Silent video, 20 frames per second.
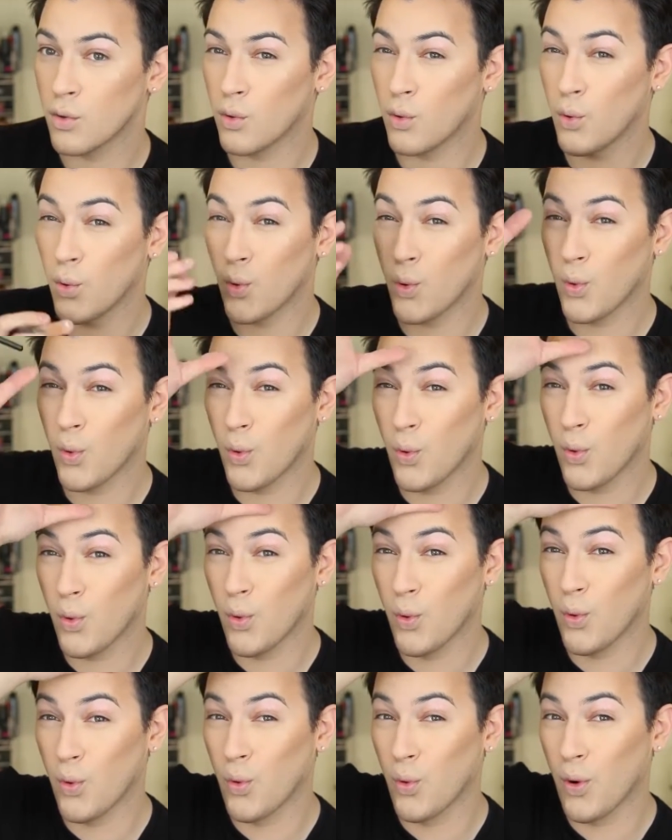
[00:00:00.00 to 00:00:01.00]

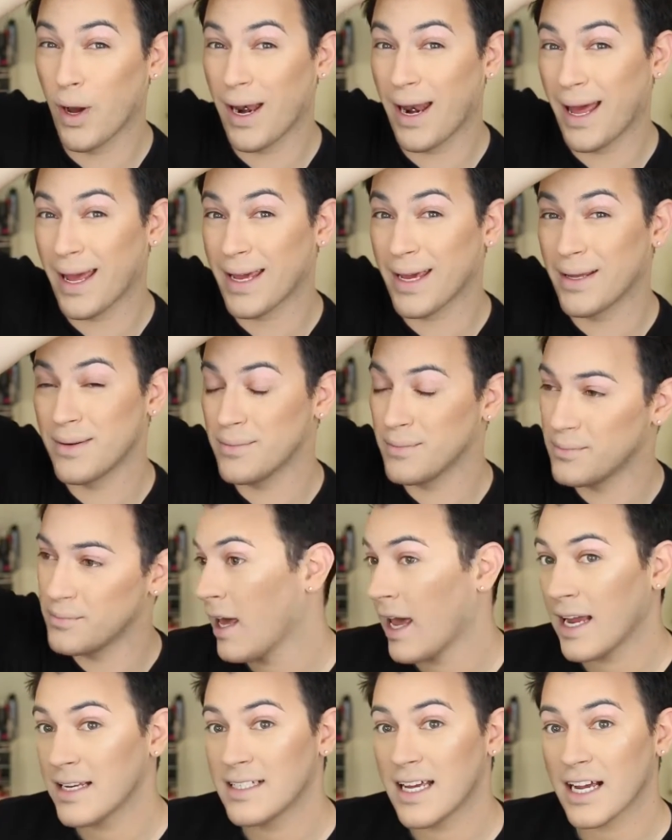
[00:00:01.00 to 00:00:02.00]
Ooh, I like it.
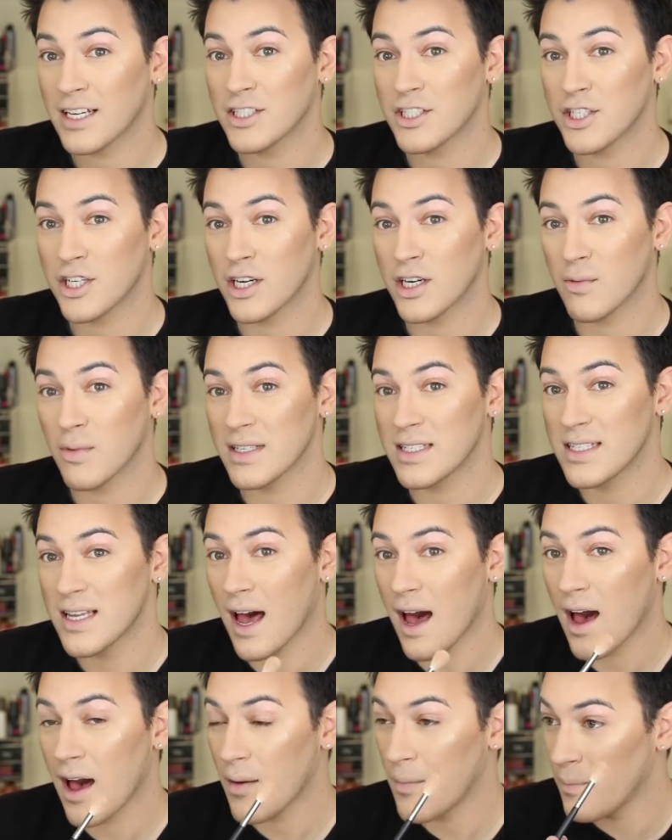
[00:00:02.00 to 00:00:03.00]
Hey Texture, what's
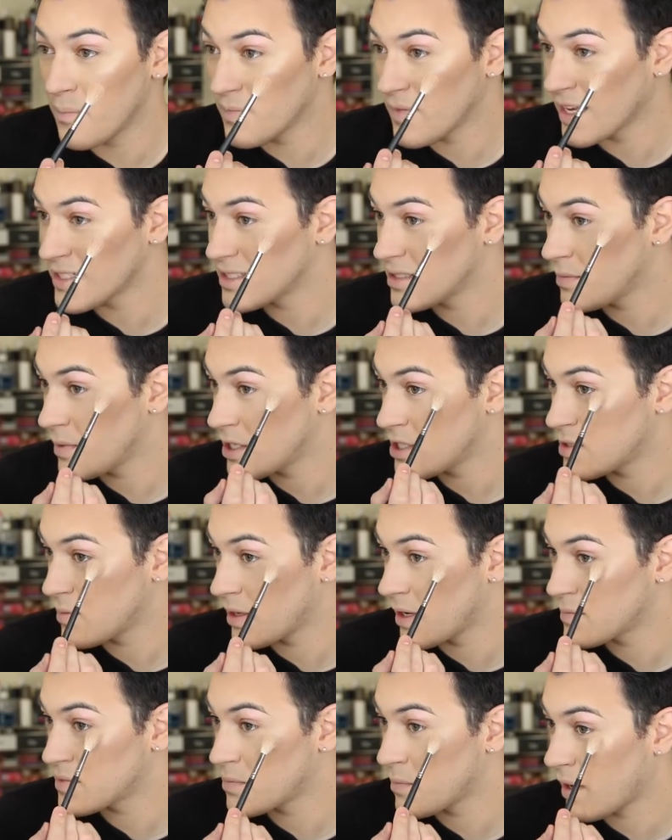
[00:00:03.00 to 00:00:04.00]
up? Nice to meet
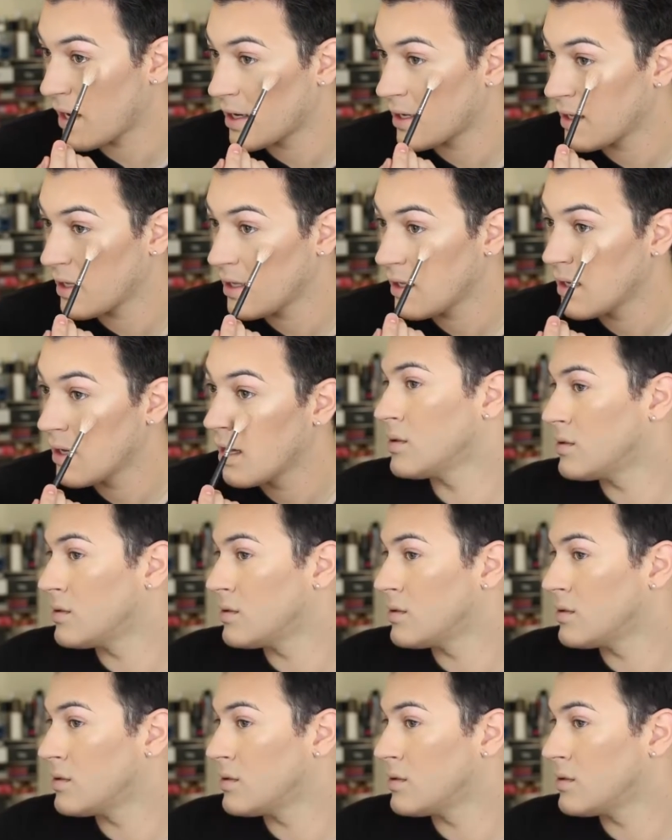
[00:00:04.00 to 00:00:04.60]
you, my name's Manny.